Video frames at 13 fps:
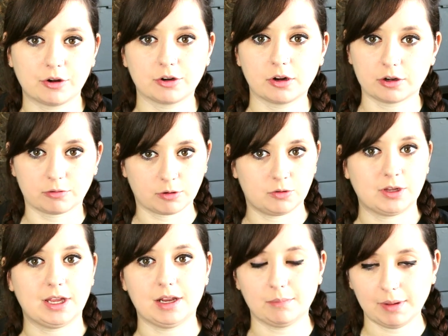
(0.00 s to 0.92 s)
powder on a
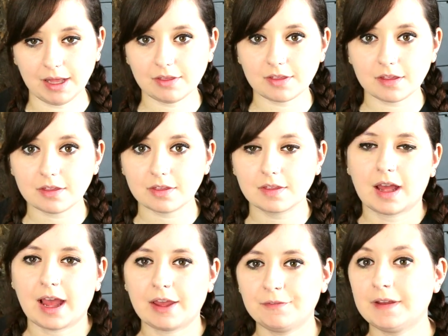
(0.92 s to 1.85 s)
rotating basis.
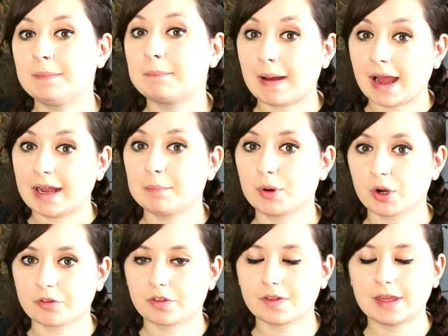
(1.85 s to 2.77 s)
I feed mine
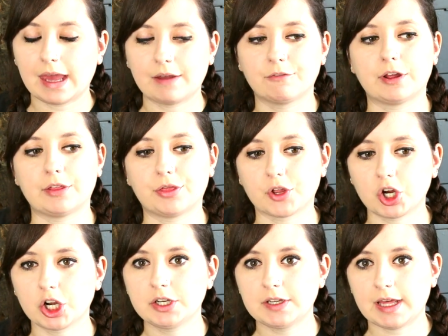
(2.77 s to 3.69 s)
personally every
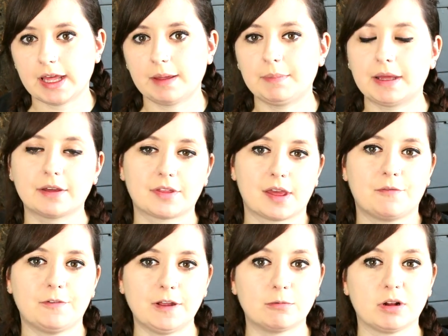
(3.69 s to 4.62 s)
third day because I
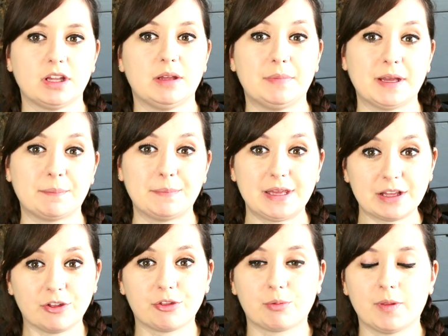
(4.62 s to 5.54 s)
feed really big
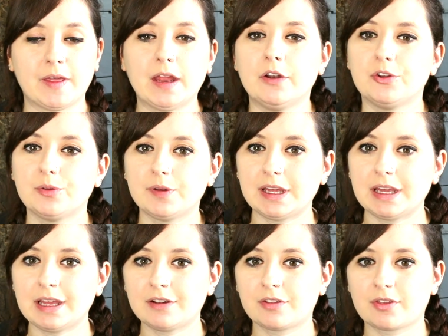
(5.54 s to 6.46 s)
meals when they do
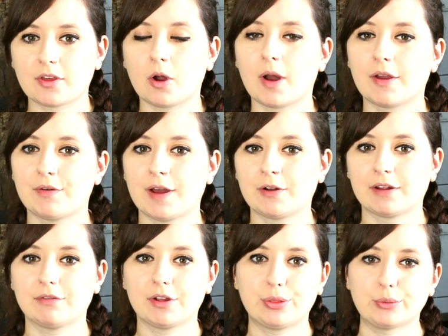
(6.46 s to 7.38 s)
eat, so I found
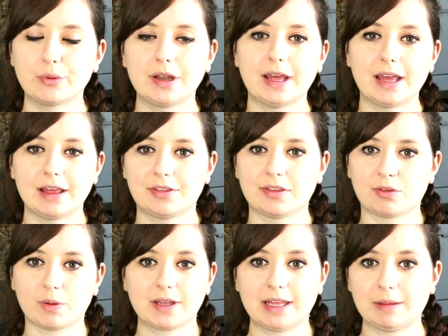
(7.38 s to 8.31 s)
every three days
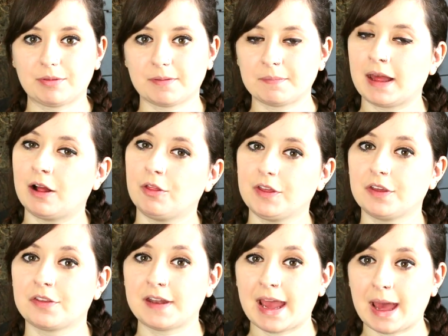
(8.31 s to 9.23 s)
is what keeps them
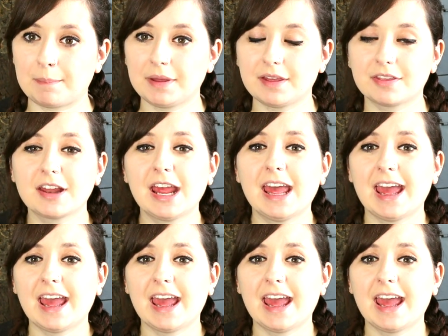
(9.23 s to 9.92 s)
healthiest and happiest.